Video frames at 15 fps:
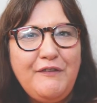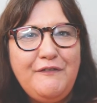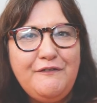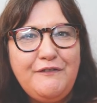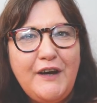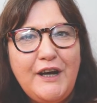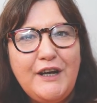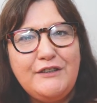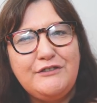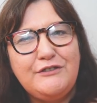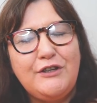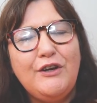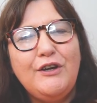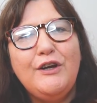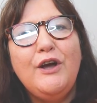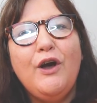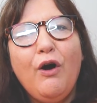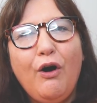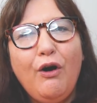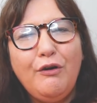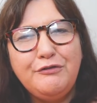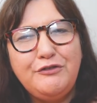the 1st
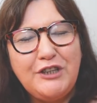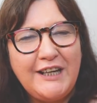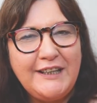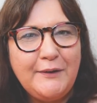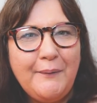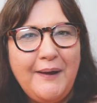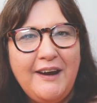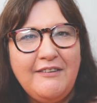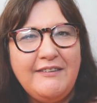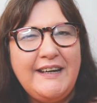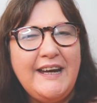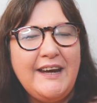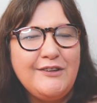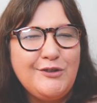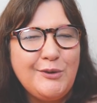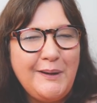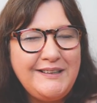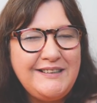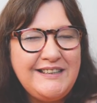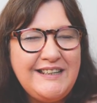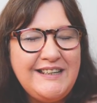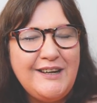of January
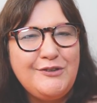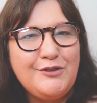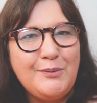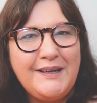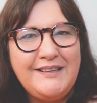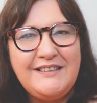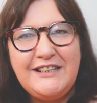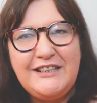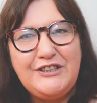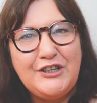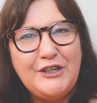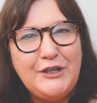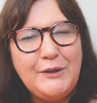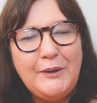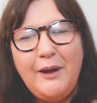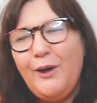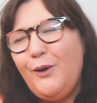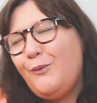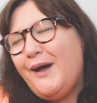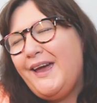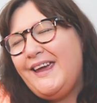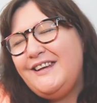2022.
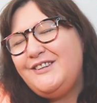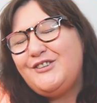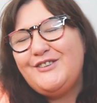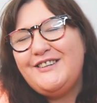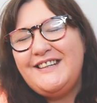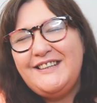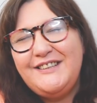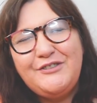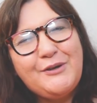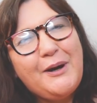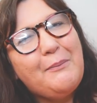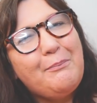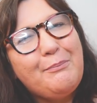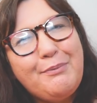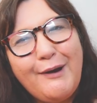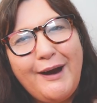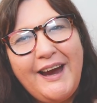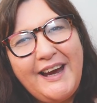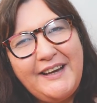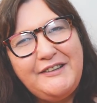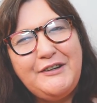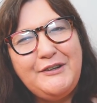We're entering into a
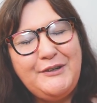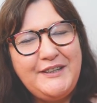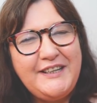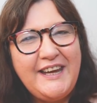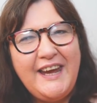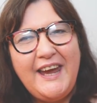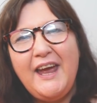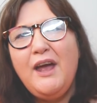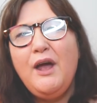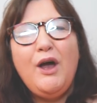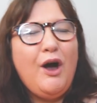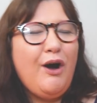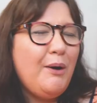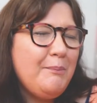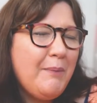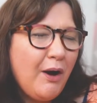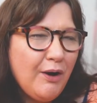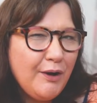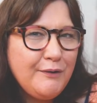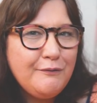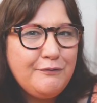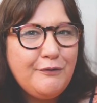brand new year. I'm
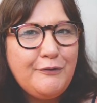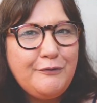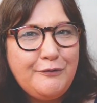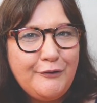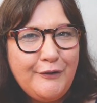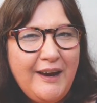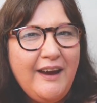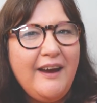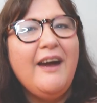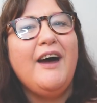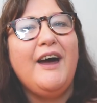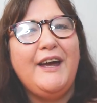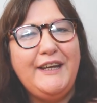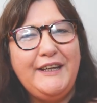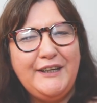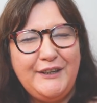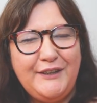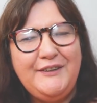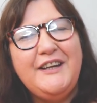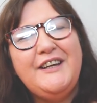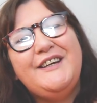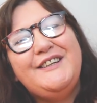hopeful for it. Are
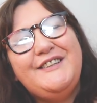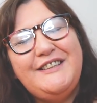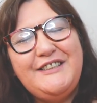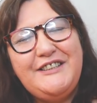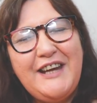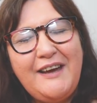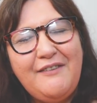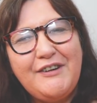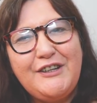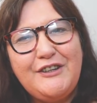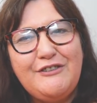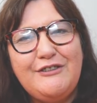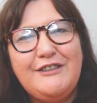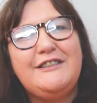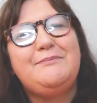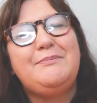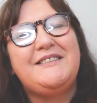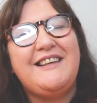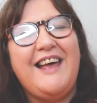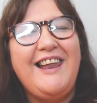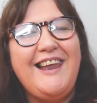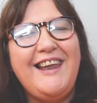you? Did you have a good
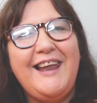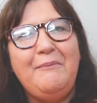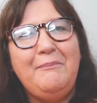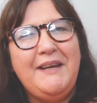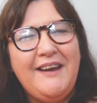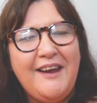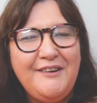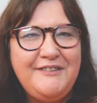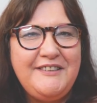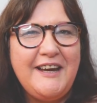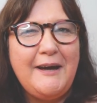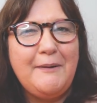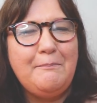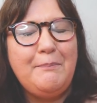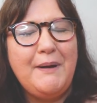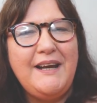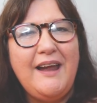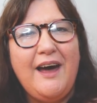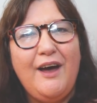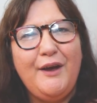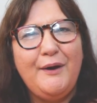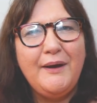Christmas? Let me know down
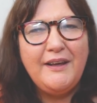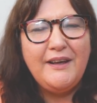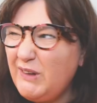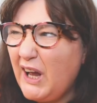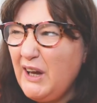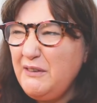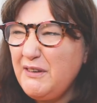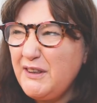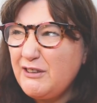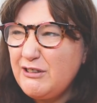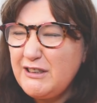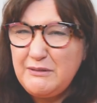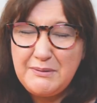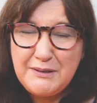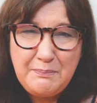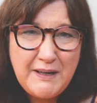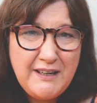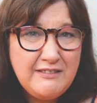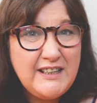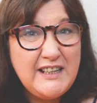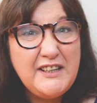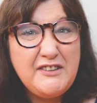below. Over the Christmas
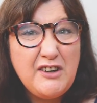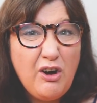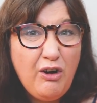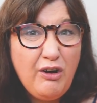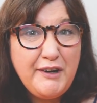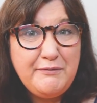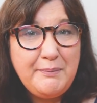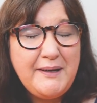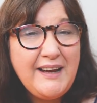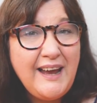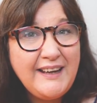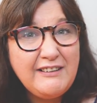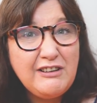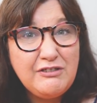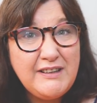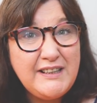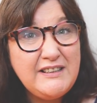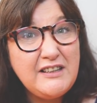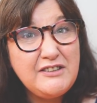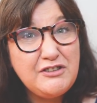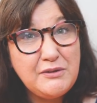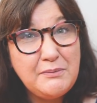period, I've been
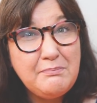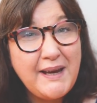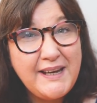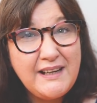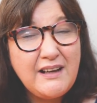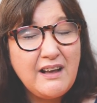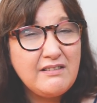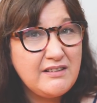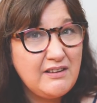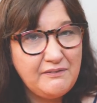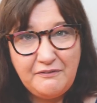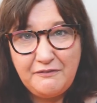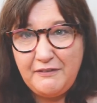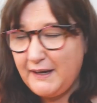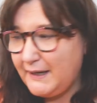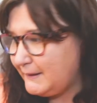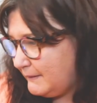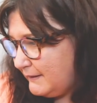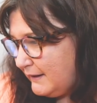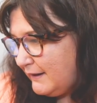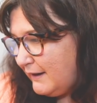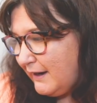hankering to make something.
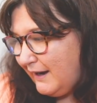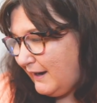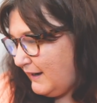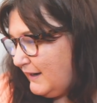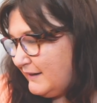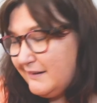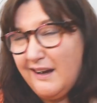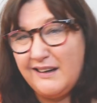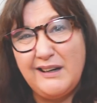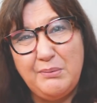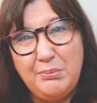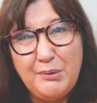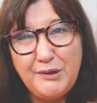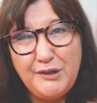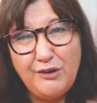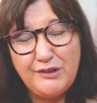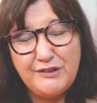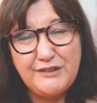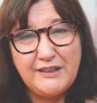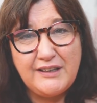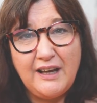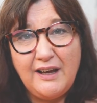And a couple of
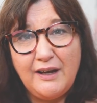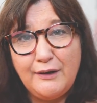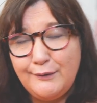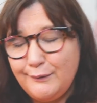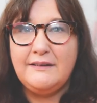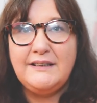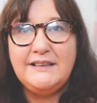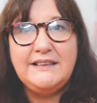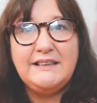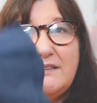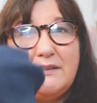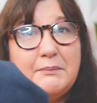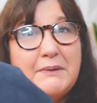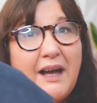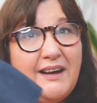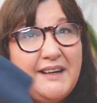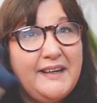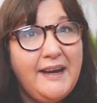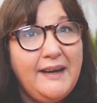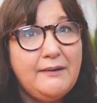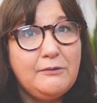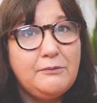nights ago, I some cutting
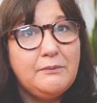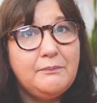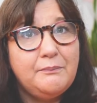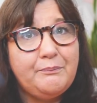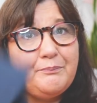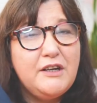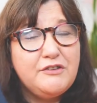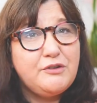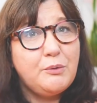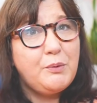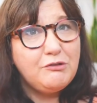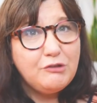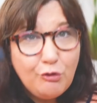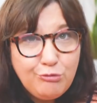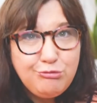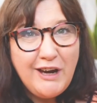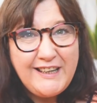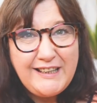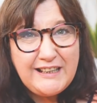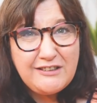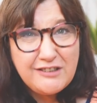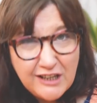out. So we're all
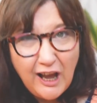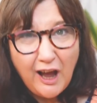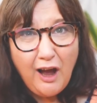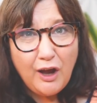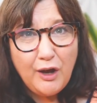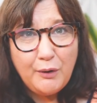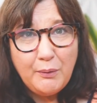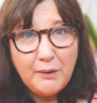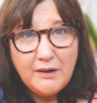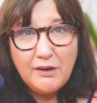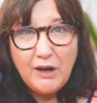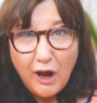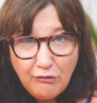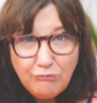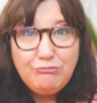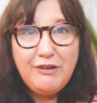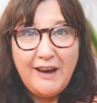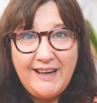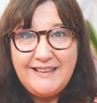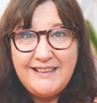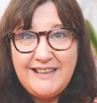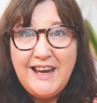ready to go
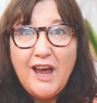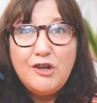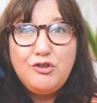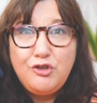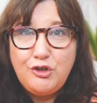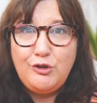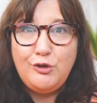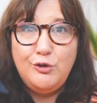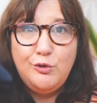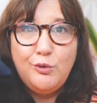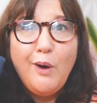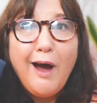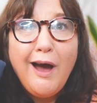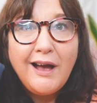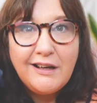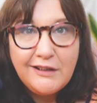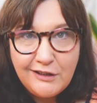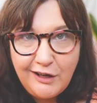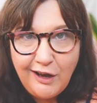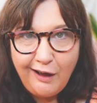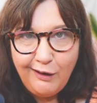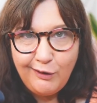ready to
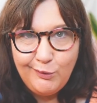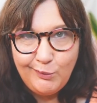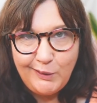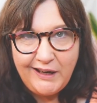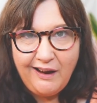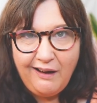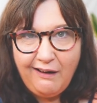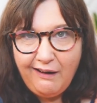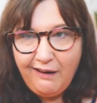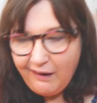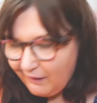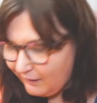go we are